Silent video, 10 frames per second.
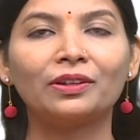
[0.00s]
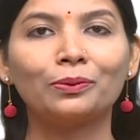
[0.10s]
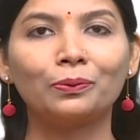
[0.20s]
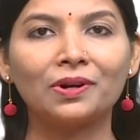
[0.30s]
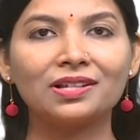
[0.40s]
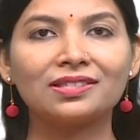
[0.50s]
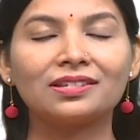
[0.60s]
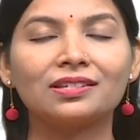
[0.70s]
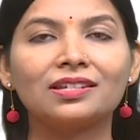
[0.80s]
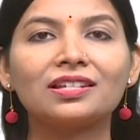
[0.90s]
First
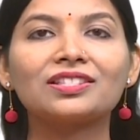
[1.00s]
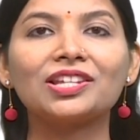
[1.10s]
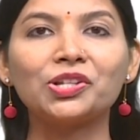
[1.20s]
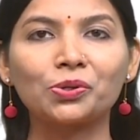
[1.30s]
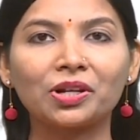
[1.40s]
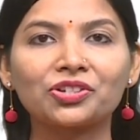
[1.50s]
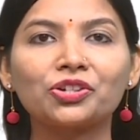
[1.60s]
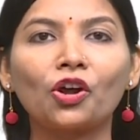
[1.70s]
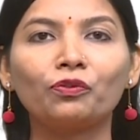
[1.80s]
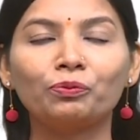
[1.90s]
is introduction
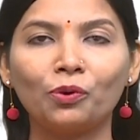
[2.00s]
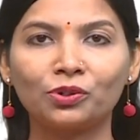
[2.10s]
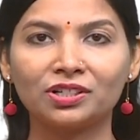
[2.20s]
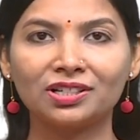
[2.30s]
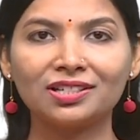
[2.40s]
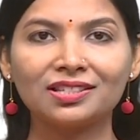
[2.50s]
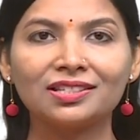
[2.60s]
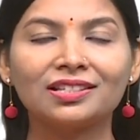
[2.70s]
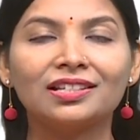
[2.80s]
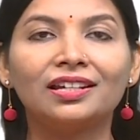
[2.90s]
of motor,
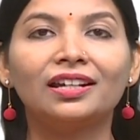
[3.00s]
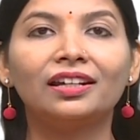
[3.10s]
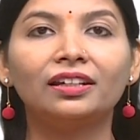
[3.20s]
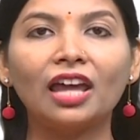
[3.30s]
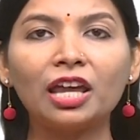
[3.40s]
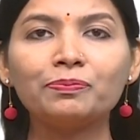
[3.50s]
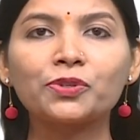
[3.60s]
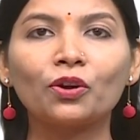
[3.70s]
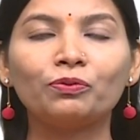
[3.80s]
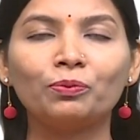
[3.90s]
types
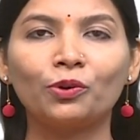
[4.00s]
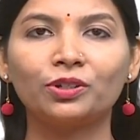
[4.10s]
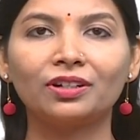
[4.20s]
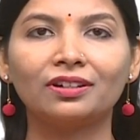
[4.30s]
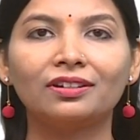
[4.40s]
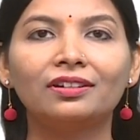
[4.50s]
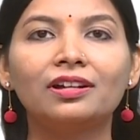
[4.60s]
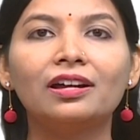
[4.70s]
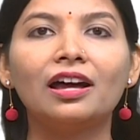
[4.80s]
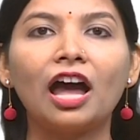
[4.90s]
of motor,
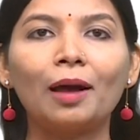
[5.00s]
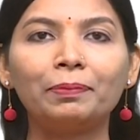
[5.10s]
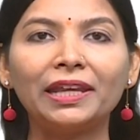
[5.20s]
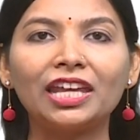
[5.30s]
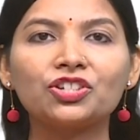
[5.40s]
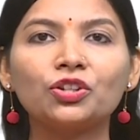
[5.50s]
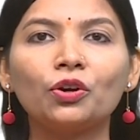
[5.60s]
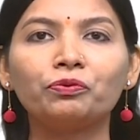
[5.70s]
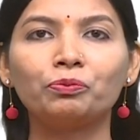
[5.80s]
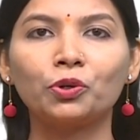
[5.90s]
application
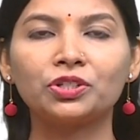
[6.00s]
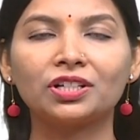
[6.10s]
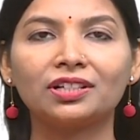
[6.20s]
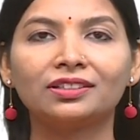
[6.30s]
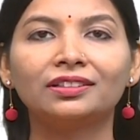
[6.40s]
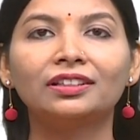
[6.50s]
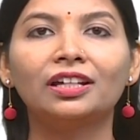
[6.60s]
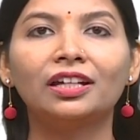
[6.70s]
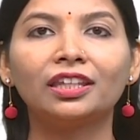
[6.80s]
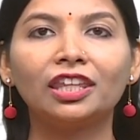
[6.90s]
of motor,
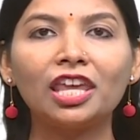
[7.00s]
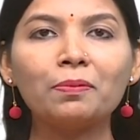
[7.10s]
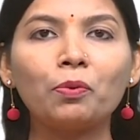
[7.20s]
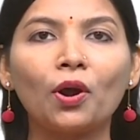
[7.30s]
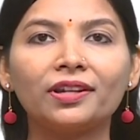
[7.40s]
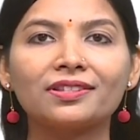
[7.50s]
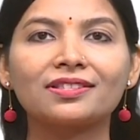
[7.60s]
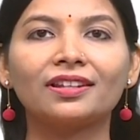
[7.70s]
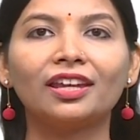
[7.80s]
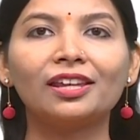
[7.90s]
key points
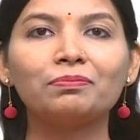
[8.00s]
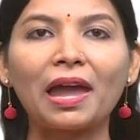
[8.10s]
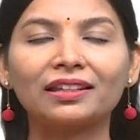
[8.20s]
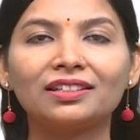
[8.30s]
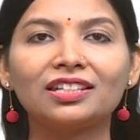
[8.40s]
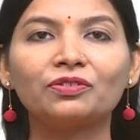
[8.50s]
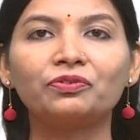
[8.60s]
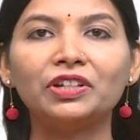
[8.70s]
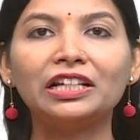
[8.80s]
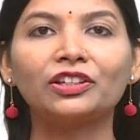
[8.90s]
in magnetic
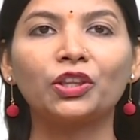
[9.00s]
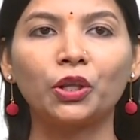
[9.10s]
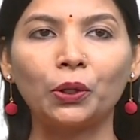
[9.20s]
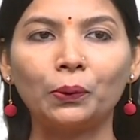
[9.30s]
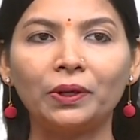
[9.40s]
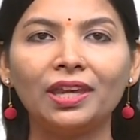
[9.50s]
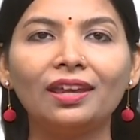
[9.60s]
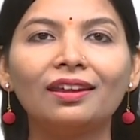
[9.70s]
field theory,